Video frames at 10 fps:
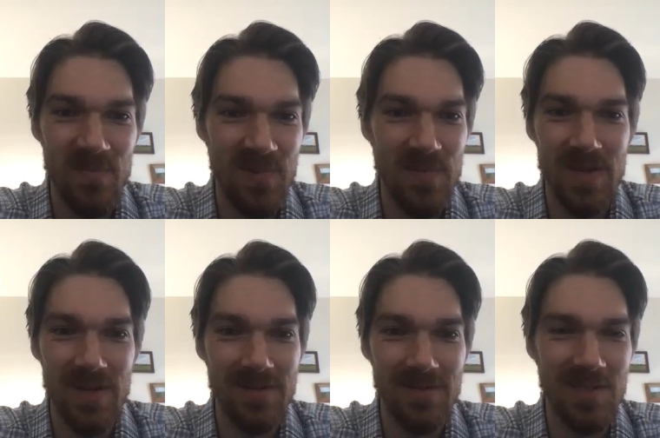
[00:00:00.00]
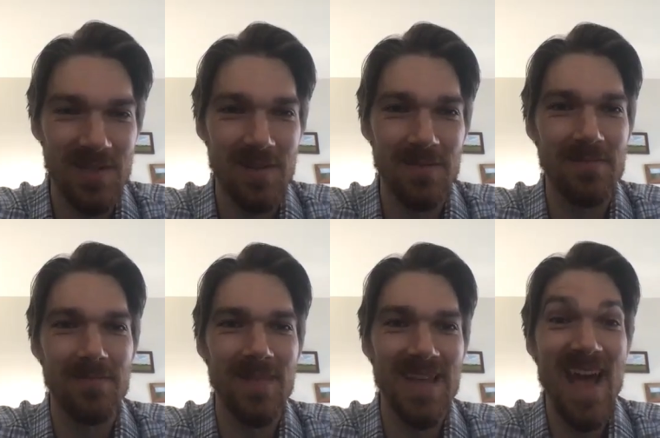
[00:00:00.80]
from
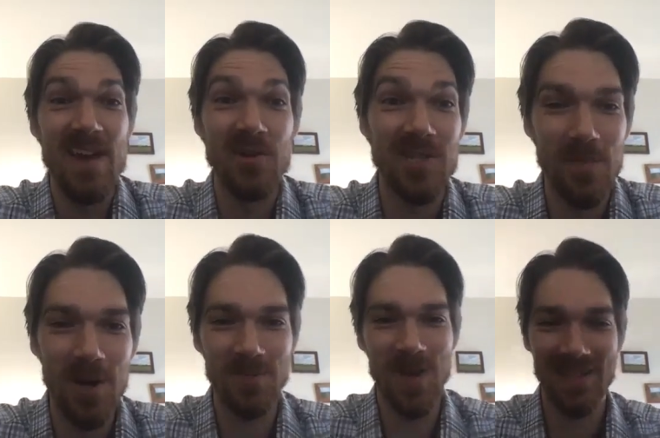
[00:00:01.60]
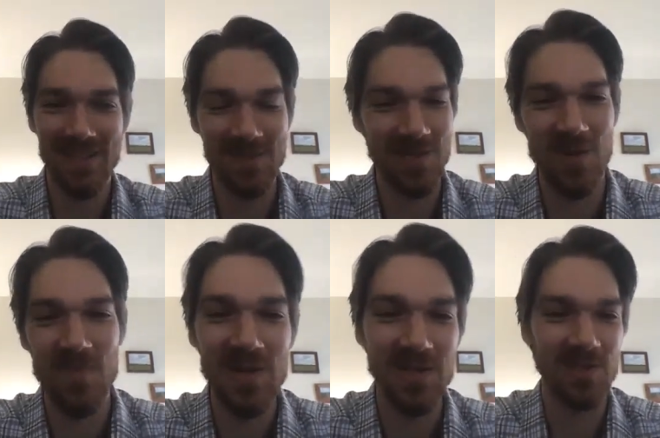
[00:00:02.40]
an energy perspective as they're
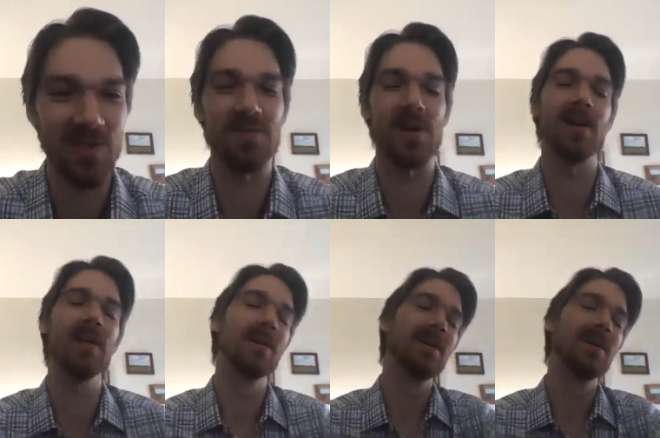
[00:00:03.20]
commuting so far?